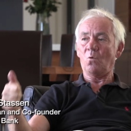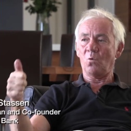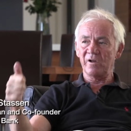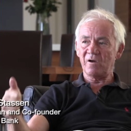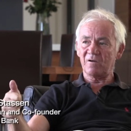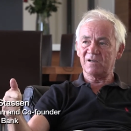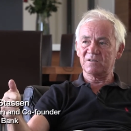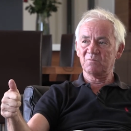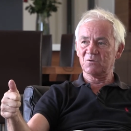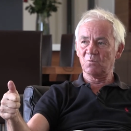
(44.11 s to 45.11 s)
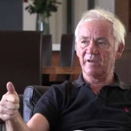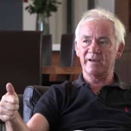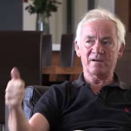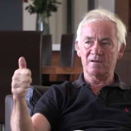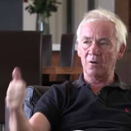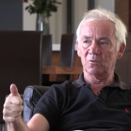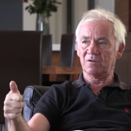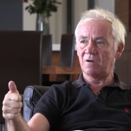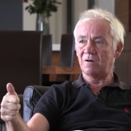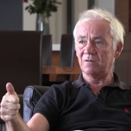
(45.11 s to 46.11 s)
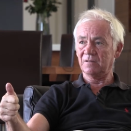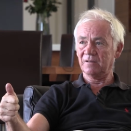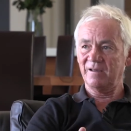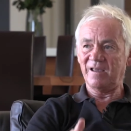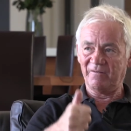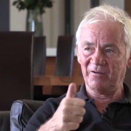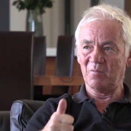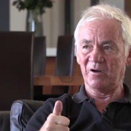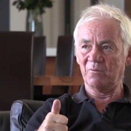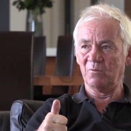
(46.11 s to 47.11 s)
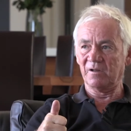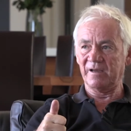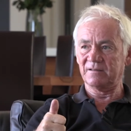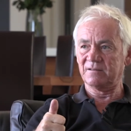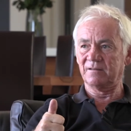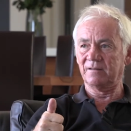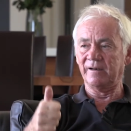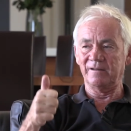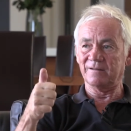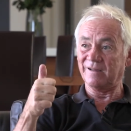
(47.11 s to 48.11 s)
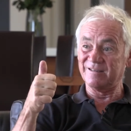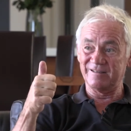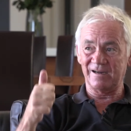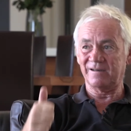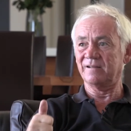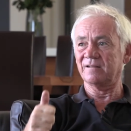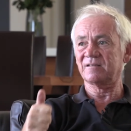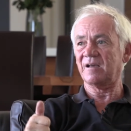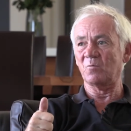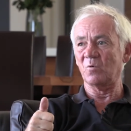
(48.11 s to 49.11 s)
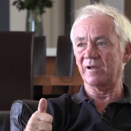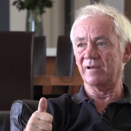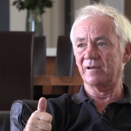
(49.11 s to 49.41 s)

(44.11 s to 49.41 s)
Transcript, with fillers: All our customers will get a gold card. Everybody will get treated exactly in the same way.